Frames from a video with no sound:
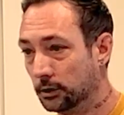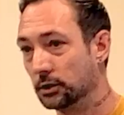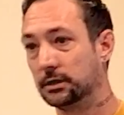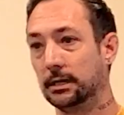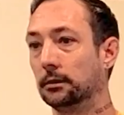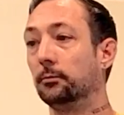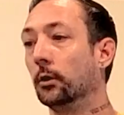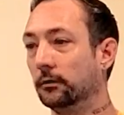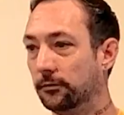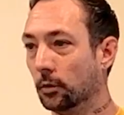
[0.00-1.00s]
You just take the
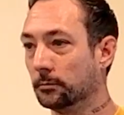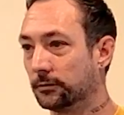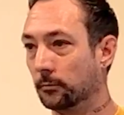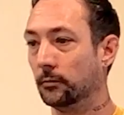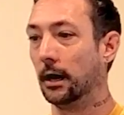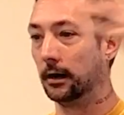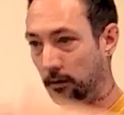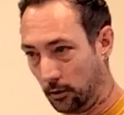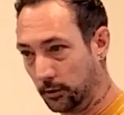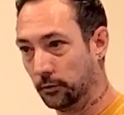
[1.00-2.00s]
point forms from
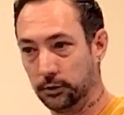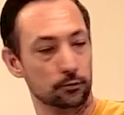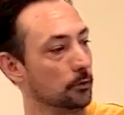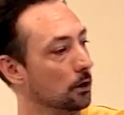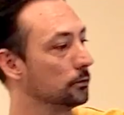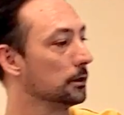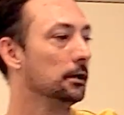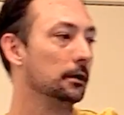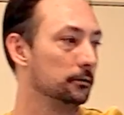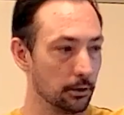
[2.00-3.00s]
that article that you wrote,
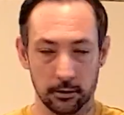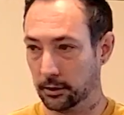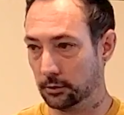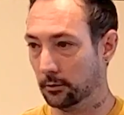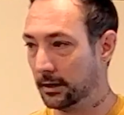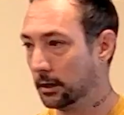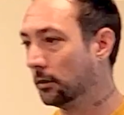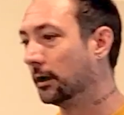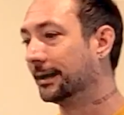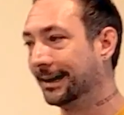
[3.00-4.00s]
turn it into a
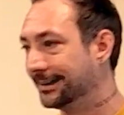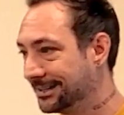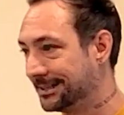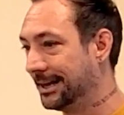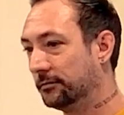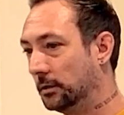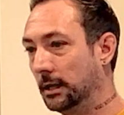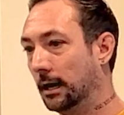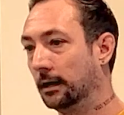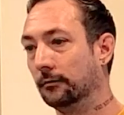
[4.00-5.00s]
video. Again, it doesn't have to
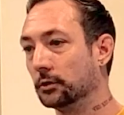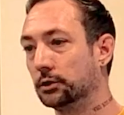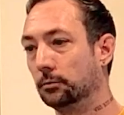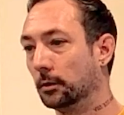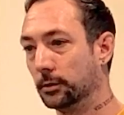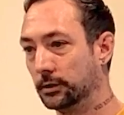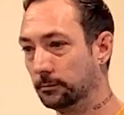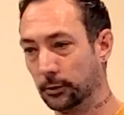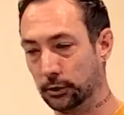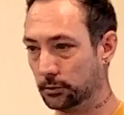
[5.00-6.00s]
be high level, super
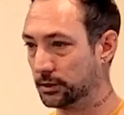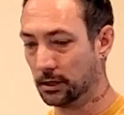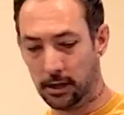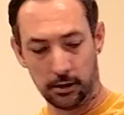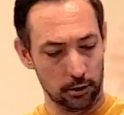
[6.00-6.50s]
produced.